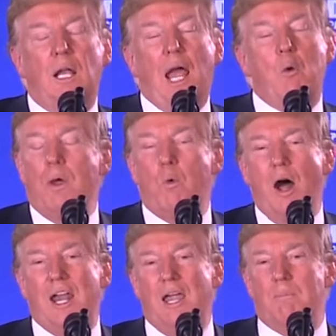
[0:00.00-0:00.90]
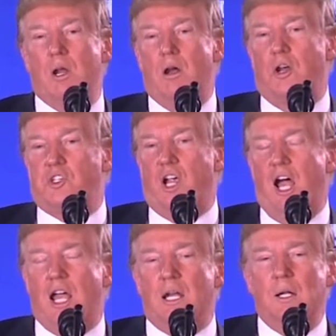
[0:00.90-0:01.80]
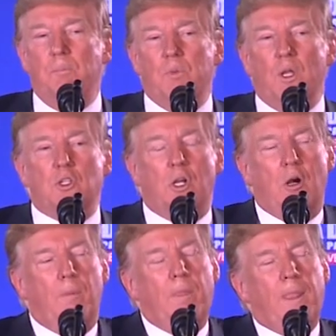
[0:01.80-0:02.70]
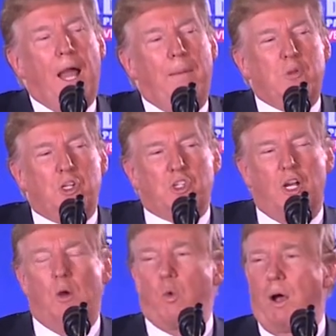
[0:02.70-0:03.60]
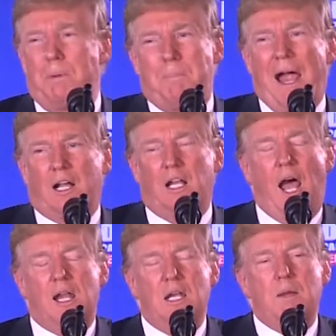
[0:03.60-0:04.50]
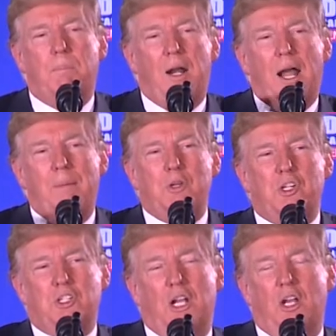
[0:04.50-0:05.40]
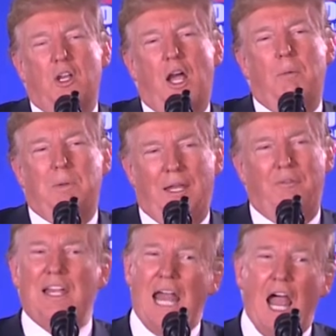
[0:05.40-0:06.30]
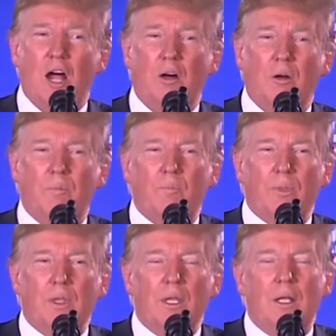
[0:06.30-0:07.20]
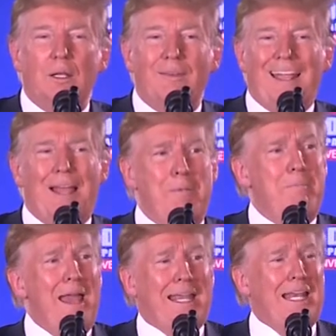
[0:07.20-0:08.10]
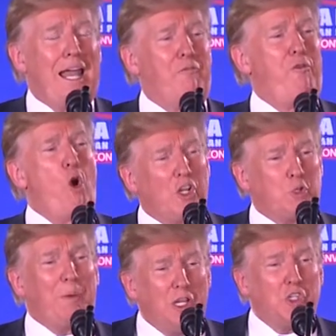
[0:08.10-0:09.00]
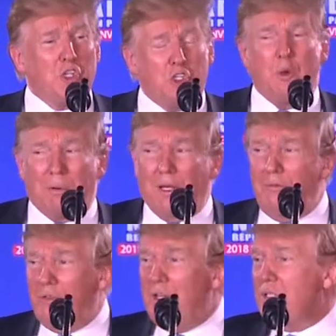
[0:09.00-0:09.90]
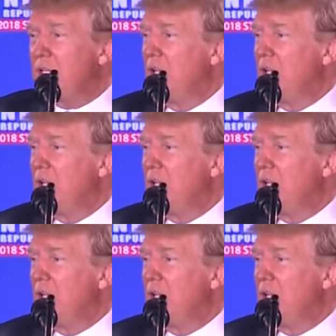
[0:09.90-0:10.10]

And we want him on our side. So I'm just going to, I'll be back a lot. But I'm just telling you, I'm leaving now. They got me making like 4 speeches. You believe this?